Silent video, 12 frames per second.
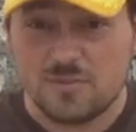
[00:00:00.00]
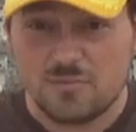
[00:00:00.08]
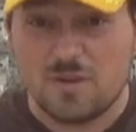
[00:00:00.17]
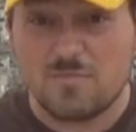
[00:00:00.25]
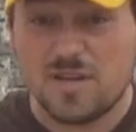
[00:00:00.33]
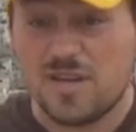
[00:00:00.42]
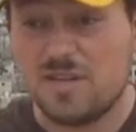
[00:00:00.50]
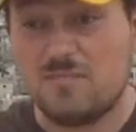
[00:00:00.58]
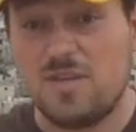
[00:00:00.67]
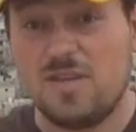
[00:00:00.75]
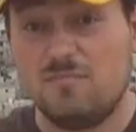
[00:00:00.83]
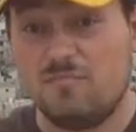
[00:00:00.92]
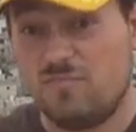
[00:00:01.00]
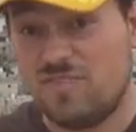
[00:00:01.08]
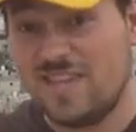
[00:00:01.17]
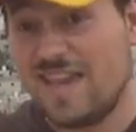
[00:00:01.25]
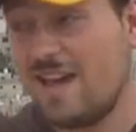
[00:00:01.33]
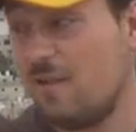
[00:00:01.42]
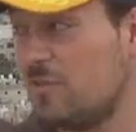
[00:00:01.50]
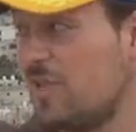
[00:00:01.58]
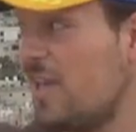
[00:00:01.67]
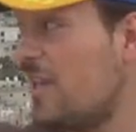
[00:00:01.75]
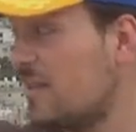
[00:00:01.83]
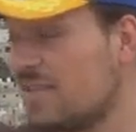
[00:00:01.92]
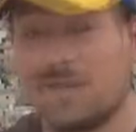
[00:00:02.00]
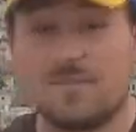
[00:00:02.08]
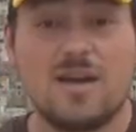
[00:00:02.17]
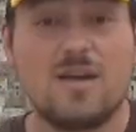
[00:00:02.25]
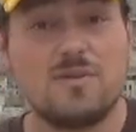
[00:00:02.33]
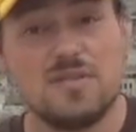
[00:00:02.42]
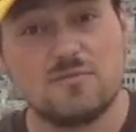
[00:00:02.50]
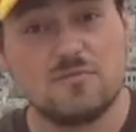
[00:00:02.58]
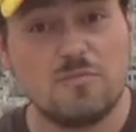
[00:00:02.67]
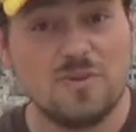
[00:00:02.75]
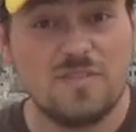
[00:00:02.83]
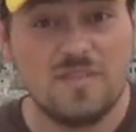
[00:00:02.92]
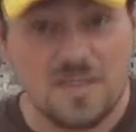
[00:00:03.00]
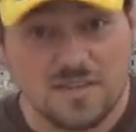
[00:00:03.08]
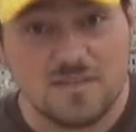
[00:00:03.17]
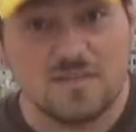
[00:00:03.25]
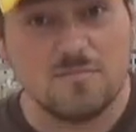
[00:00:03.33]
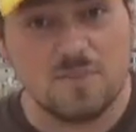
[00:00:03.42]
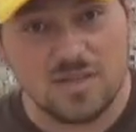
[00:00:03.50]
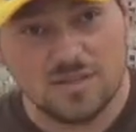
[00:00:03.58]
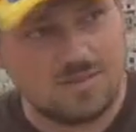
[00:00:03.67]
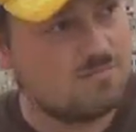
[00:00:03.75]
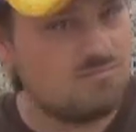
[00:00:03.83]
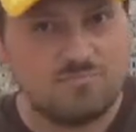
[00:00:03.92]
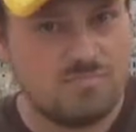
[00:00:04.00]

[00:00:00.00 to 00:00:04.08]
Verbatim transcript: So right behind me, downhill somehow, is a Roman theater built